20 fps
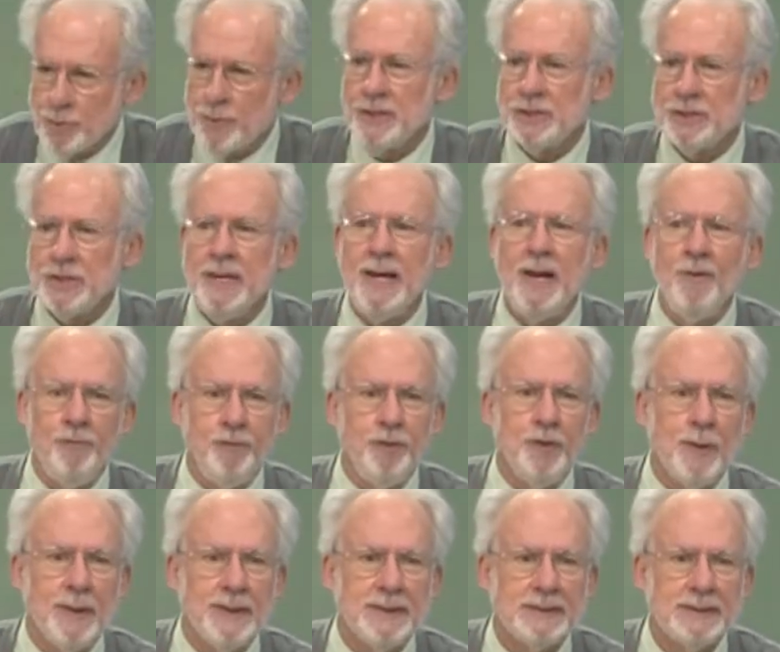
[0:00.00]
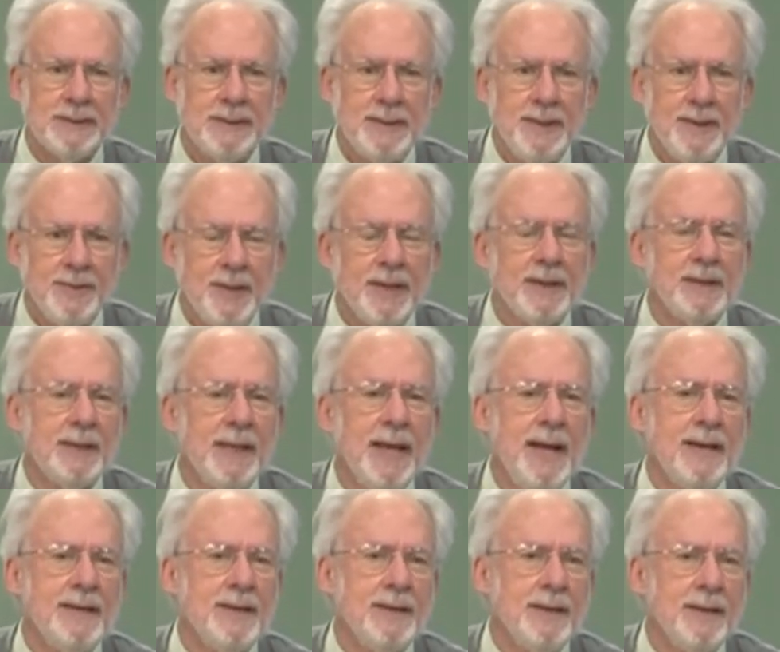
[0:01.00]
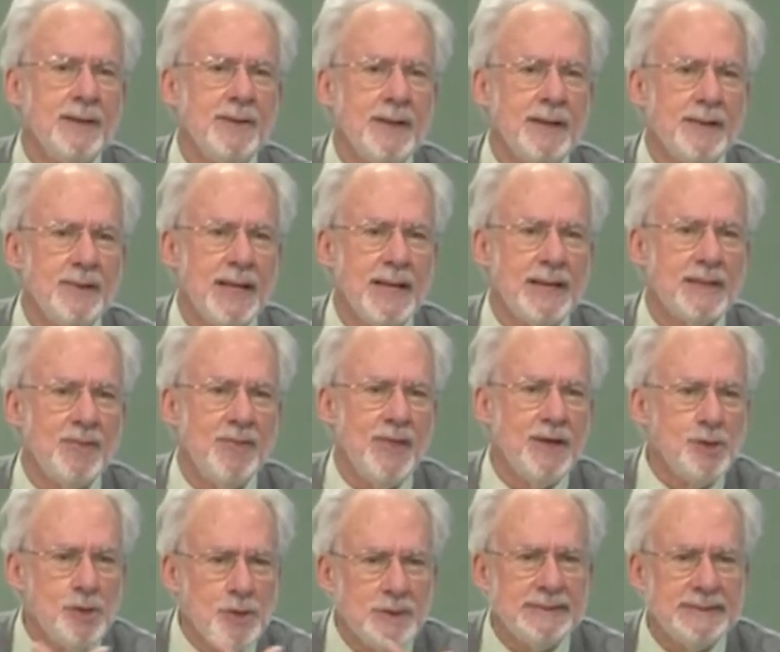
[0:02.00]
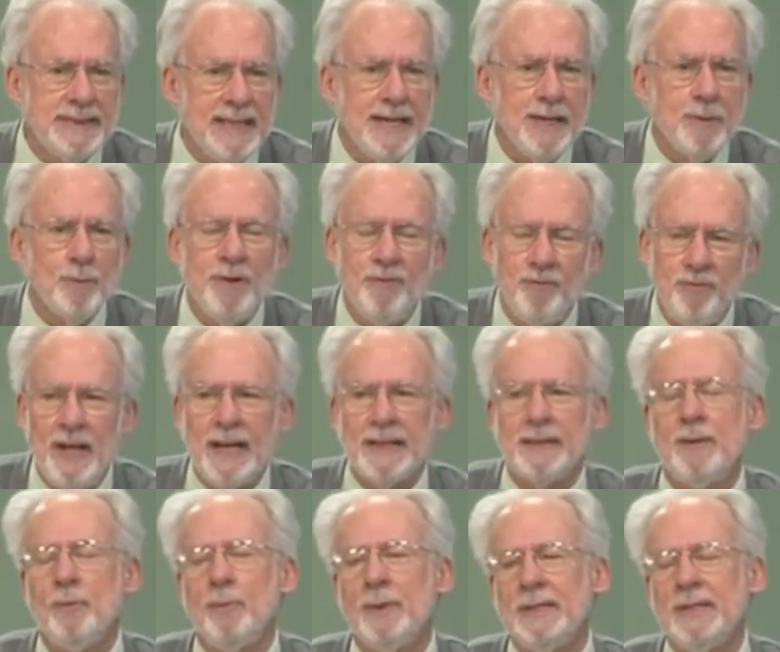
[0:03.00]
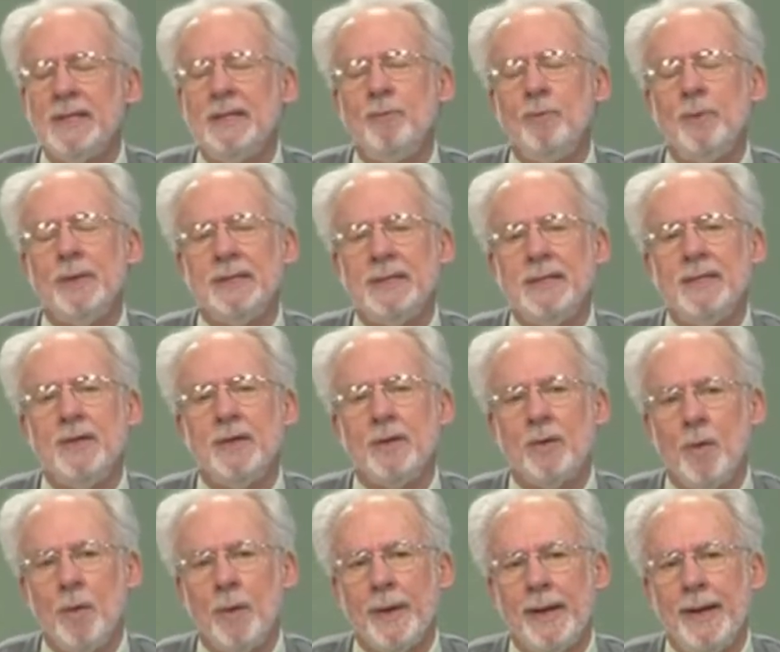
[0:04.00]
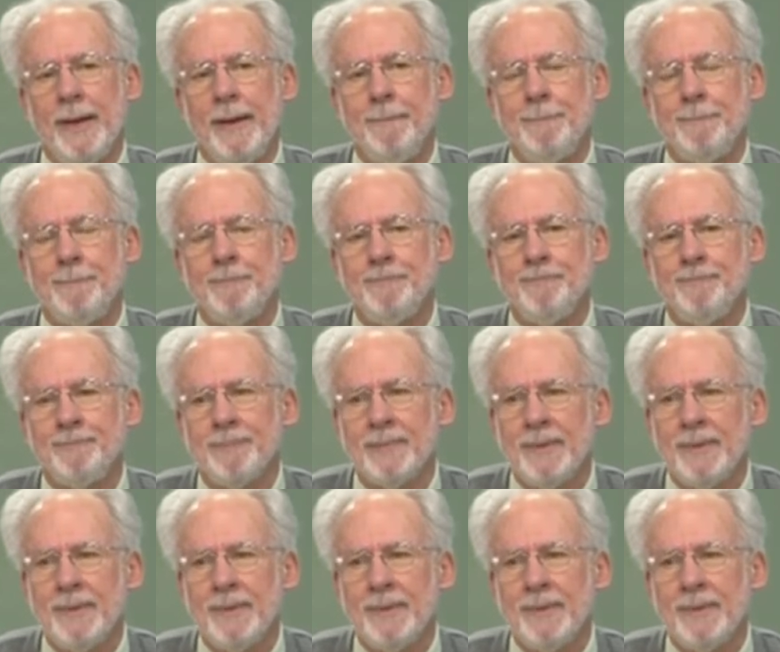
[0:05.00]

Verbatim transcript: That's Christian influence that led that, that, that you see reflected within within the Quran.